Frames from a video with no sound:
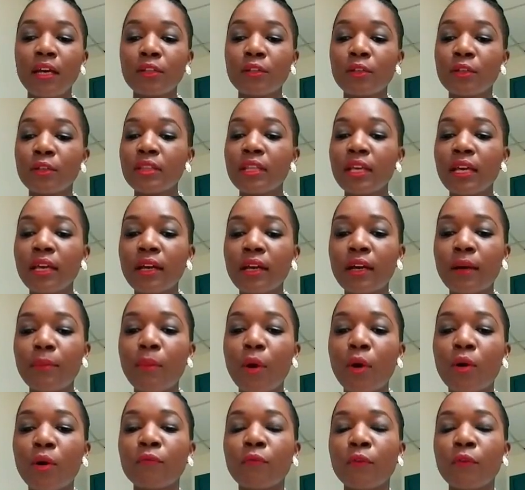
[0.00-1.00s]
to think
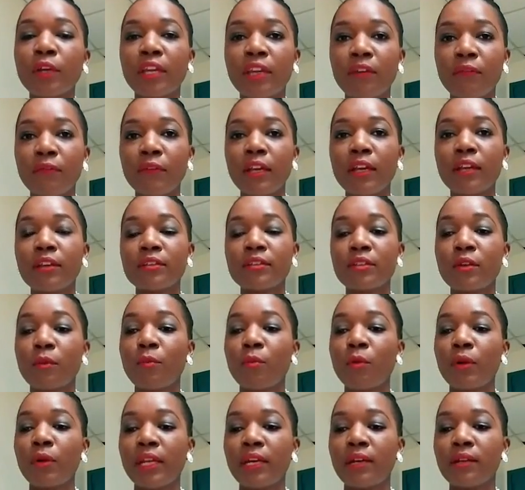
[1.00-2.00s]
about forgiving
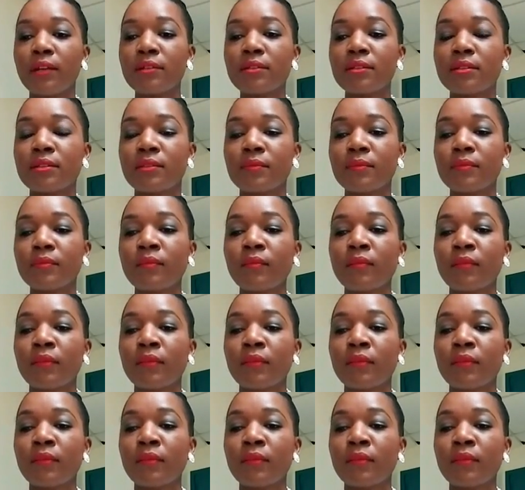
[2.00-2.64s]
someone else.